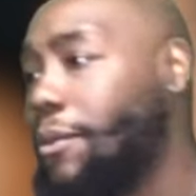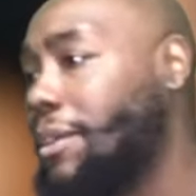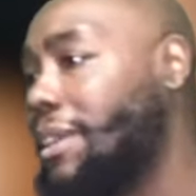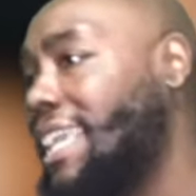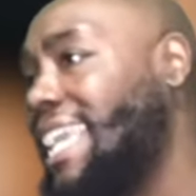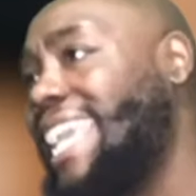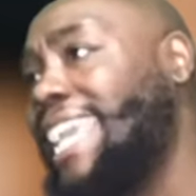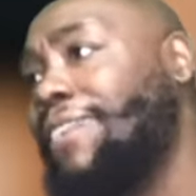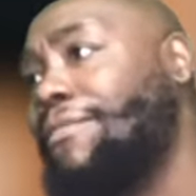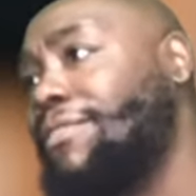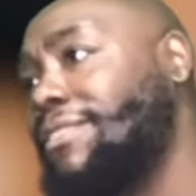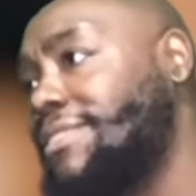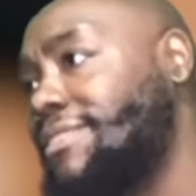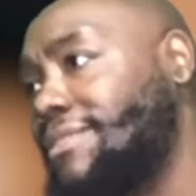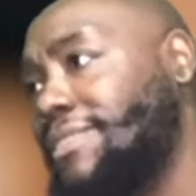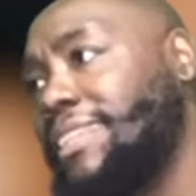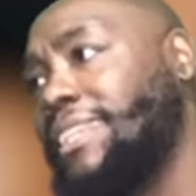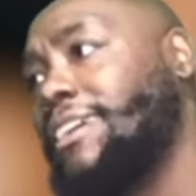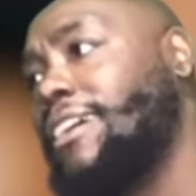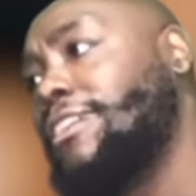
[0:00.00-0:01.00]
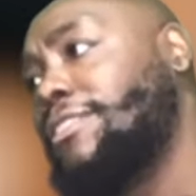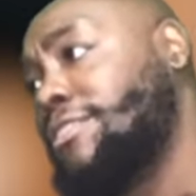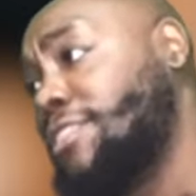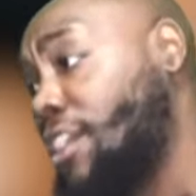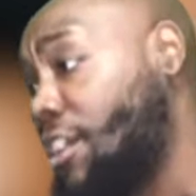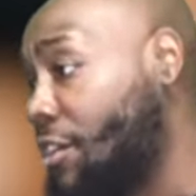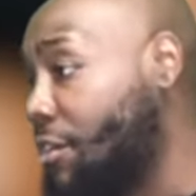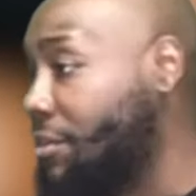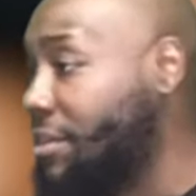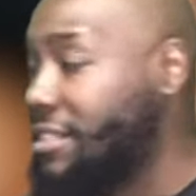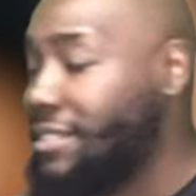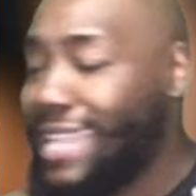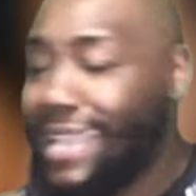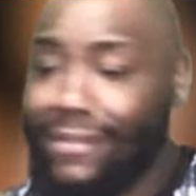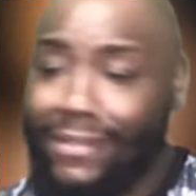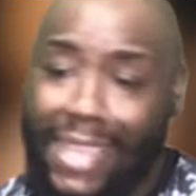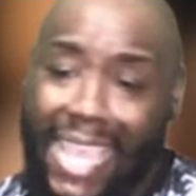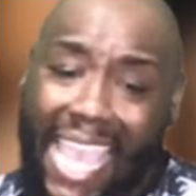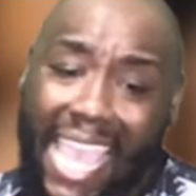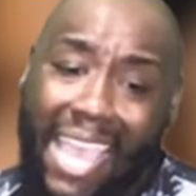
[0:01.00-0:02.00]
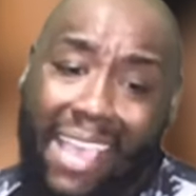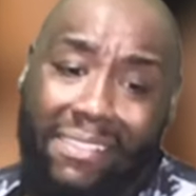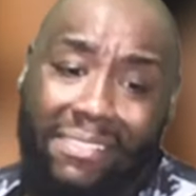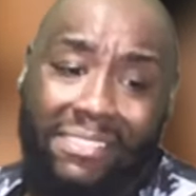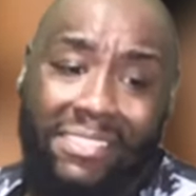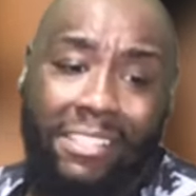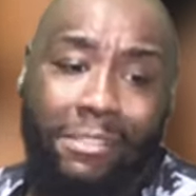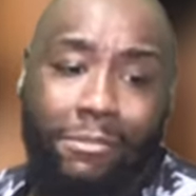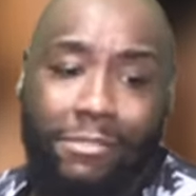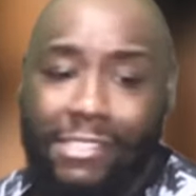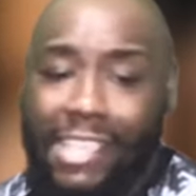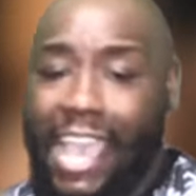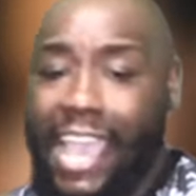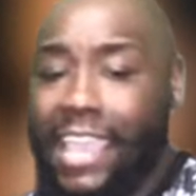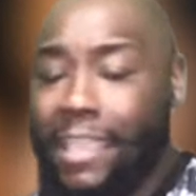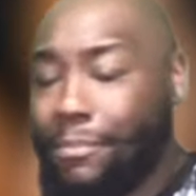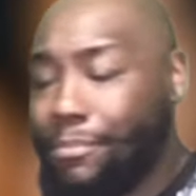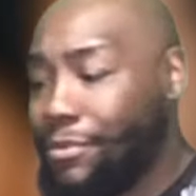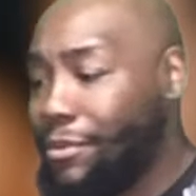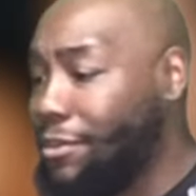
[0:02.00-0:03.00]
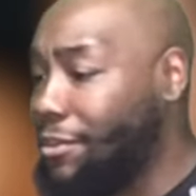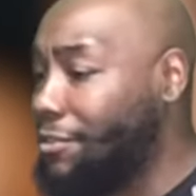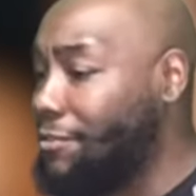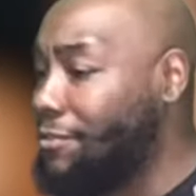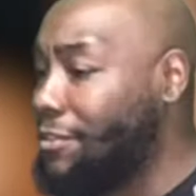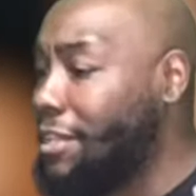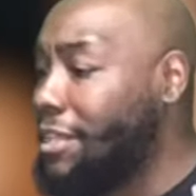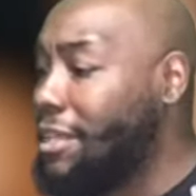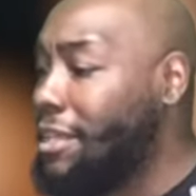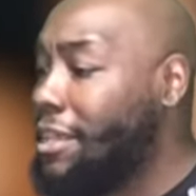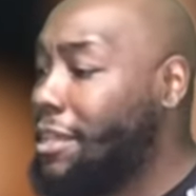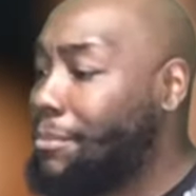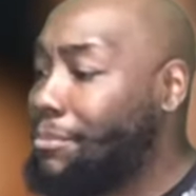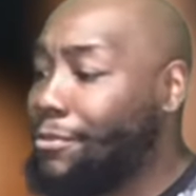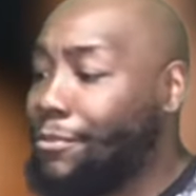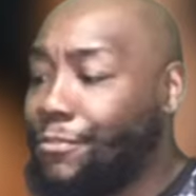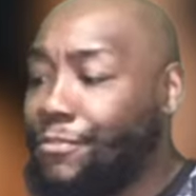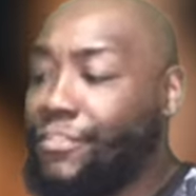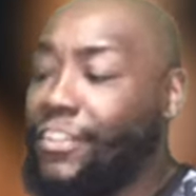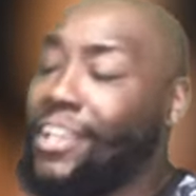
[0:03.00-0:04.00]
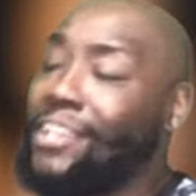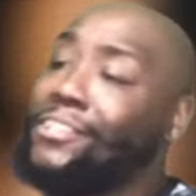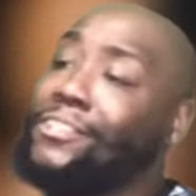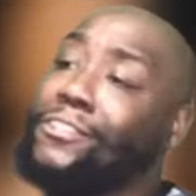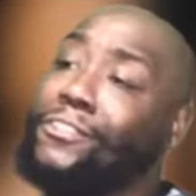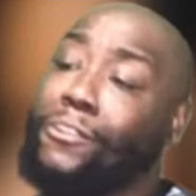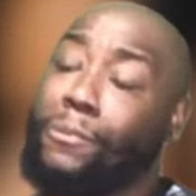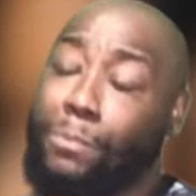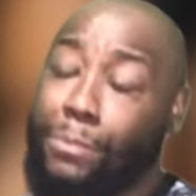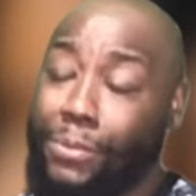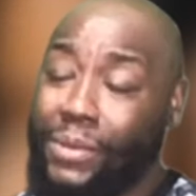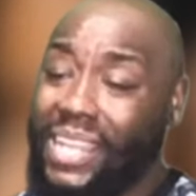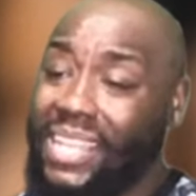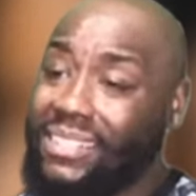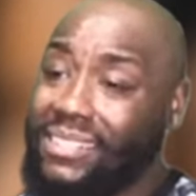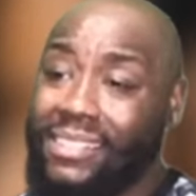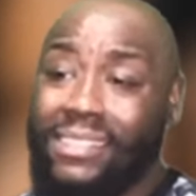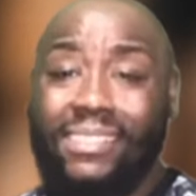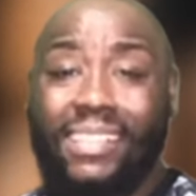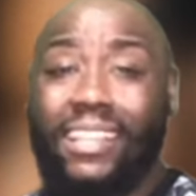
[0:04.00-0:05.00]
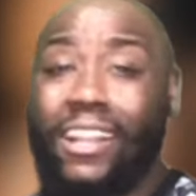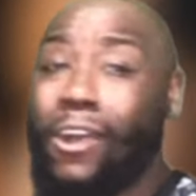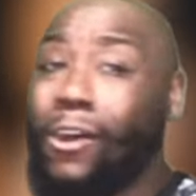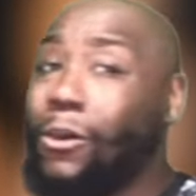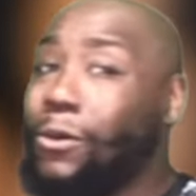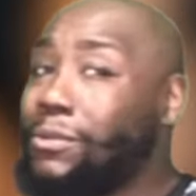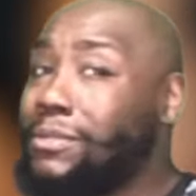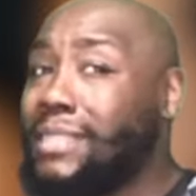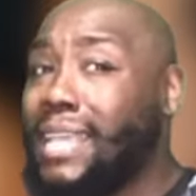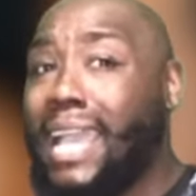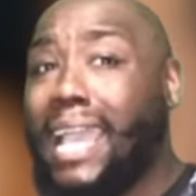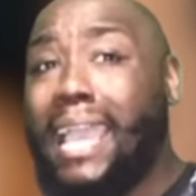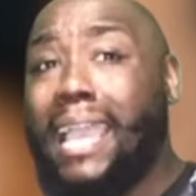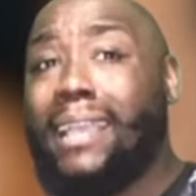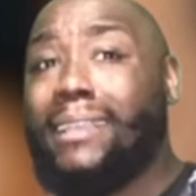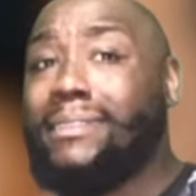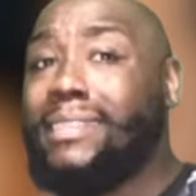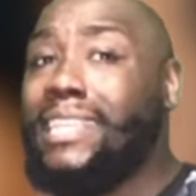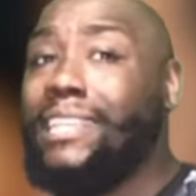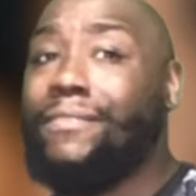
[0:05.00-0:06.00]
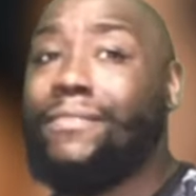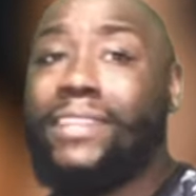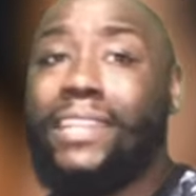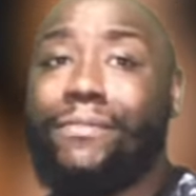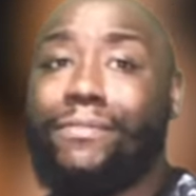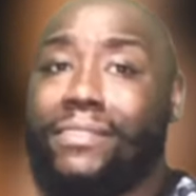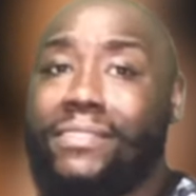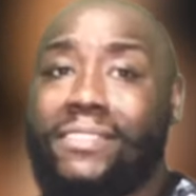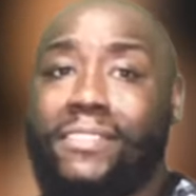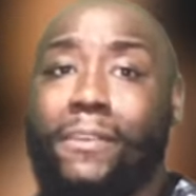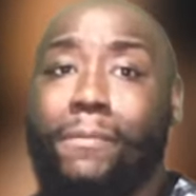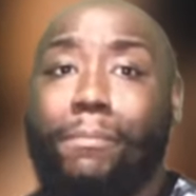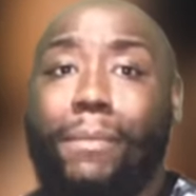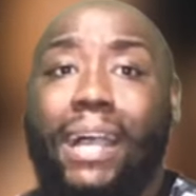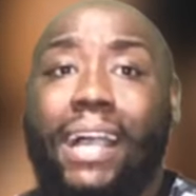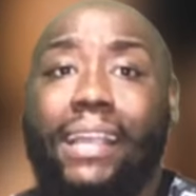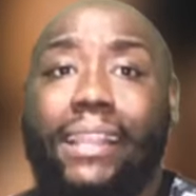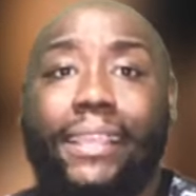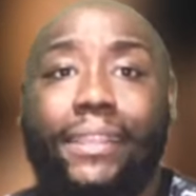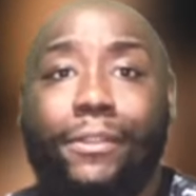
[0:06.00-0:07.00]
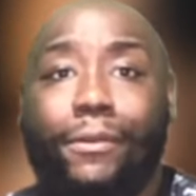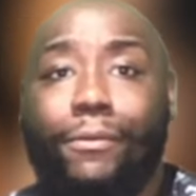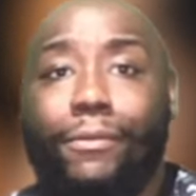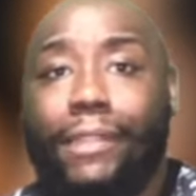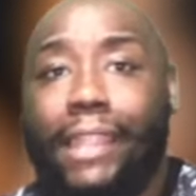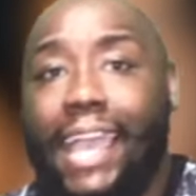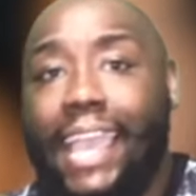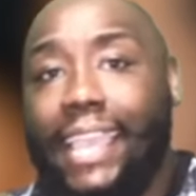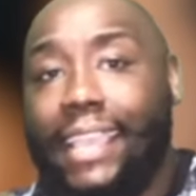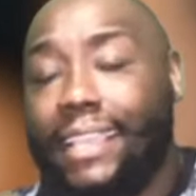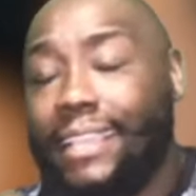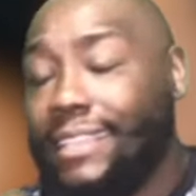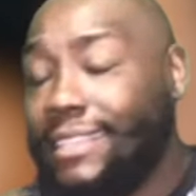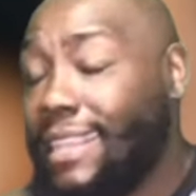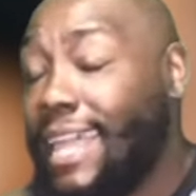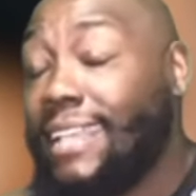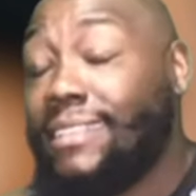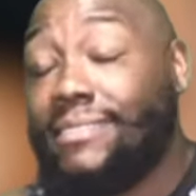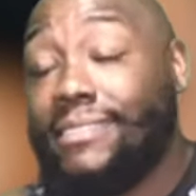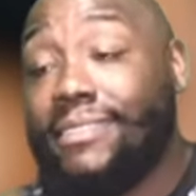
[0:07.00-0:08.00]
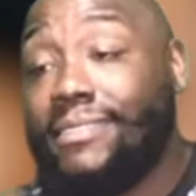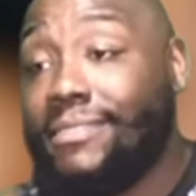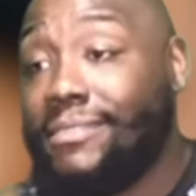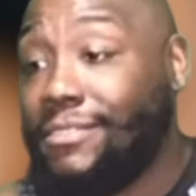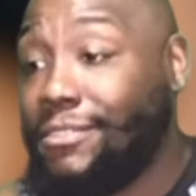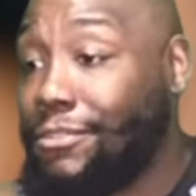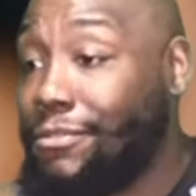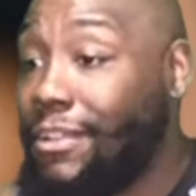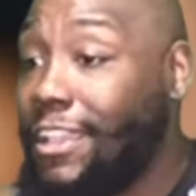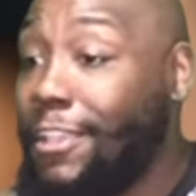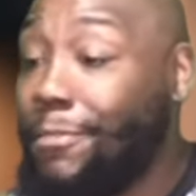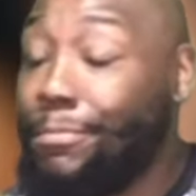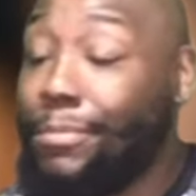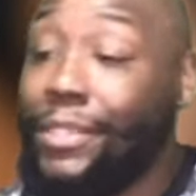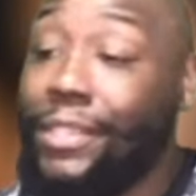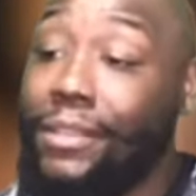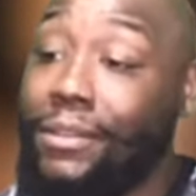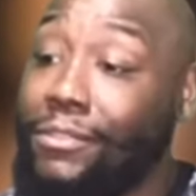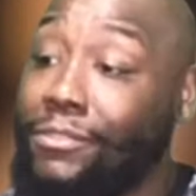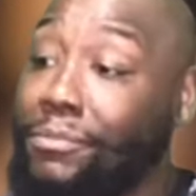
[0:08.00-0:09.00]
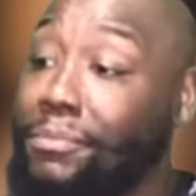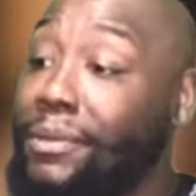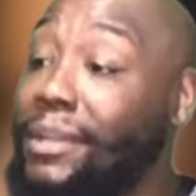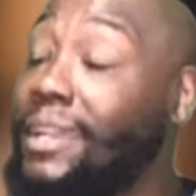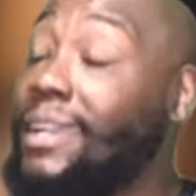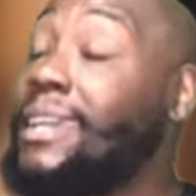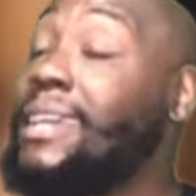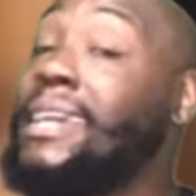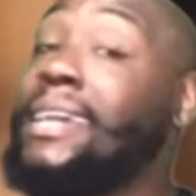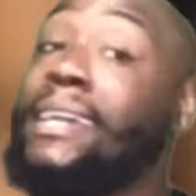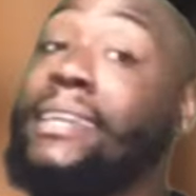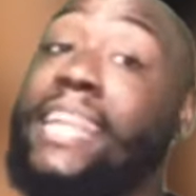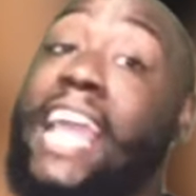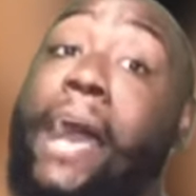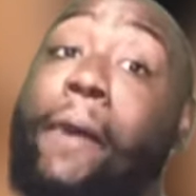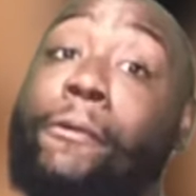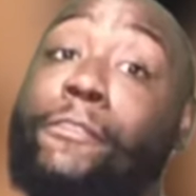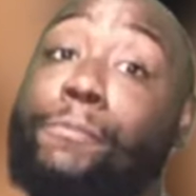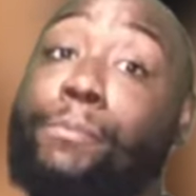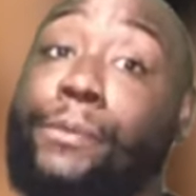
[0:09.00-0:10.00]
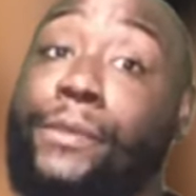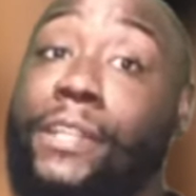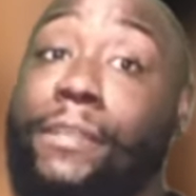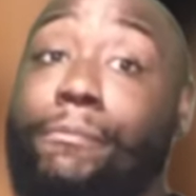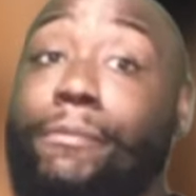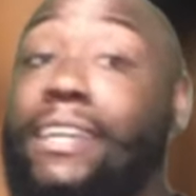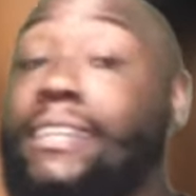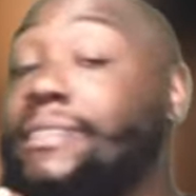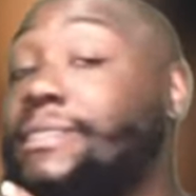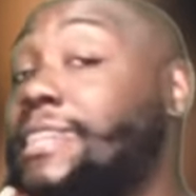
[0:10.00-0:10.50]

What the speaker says: even still, attorneys have to have some type of professional presence at all times, even if it's somebody you don't like such as a Greg Peters. But that was pretty much